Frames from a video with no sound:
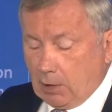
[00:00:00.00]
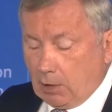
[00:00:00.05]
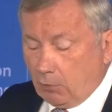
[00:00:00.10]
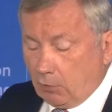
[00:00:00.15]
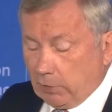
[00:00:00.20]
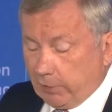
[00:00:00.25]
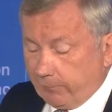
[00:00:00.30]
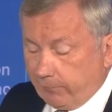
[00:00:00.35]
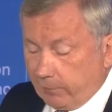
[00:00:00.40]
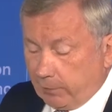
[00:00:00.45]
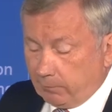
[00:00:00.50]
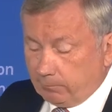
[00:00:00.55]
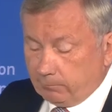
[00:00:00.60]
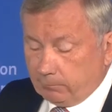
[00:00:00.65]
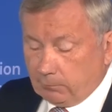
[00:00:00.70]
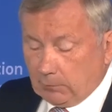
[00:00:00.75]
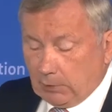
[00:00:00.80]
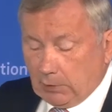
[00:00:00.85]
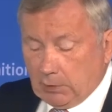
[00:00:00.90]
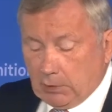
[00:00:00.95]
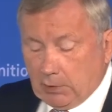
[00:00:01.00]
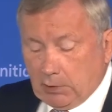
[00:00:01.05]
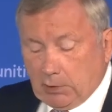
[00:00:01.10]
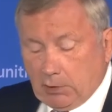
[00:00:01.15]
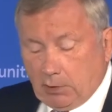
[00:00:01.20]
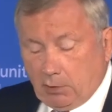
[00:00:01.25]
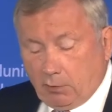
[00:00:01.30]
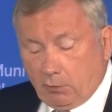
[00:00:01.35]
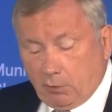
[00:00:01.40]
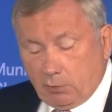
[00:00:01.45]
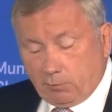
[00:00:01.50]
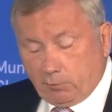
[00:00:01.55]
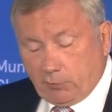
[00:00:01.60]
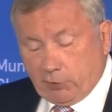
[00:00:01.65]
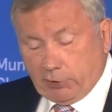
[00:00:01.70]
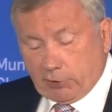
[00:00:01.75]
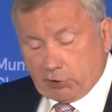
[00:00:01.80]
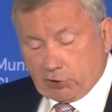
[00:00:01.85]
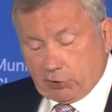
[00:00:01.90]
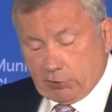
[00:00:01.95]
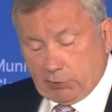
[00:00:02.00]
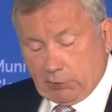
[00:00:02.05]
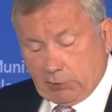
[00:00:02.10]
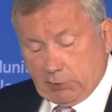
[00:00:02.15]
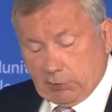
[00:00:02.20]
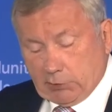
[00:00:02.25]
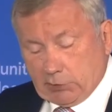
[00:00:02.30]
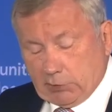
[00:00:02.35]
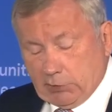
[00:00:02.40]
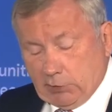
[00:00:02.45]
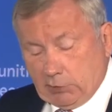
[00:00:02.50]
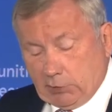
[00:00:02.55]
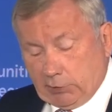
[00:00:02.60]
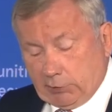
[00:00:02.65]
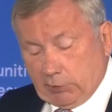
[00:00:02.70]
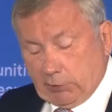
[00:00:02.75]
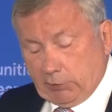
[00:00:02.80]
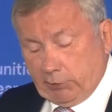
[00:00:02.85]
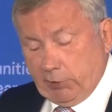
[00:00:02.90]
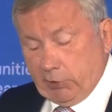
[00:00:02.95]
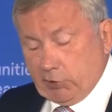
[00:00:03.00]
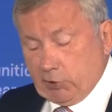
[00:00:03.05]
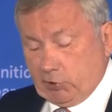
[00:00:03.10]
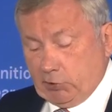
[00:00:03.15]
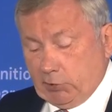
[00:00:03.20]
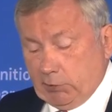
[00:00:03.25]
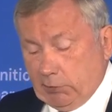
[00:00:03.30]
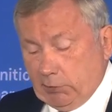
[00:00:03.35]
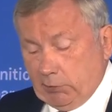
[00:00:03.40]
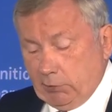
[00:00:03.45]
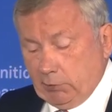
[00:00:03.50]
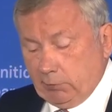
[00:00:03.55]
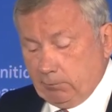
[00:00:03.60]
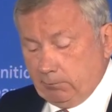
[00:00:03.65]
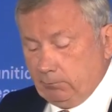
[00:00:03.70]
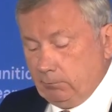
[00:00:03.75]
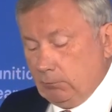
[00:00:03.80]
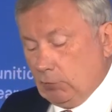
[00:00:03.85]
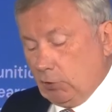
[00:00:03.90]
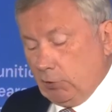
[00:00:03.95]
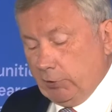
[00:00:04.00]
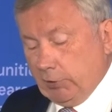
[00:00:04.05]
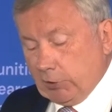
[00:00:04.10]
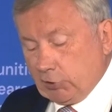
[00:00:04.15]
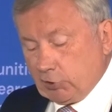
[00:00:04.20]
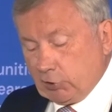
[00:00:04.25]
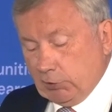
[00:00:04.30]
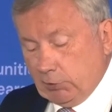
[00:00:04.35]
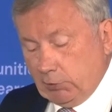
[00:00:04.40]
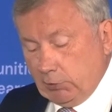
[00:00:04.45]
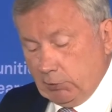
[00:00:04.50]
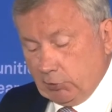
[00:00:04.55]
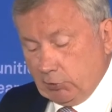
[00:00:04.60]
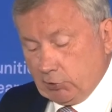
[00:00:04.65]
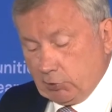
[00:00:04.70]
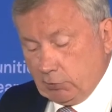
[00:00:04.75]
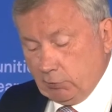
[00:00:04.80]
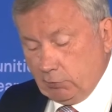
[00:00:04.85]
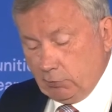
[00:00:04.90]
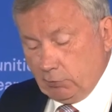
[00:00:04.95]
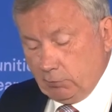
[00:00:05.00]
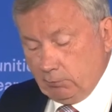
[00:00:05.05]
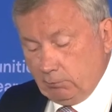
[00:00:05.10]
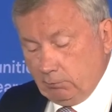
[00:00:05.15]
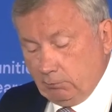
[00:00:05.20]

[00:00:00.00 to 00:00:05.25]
However, old munition is not a regional or national issue,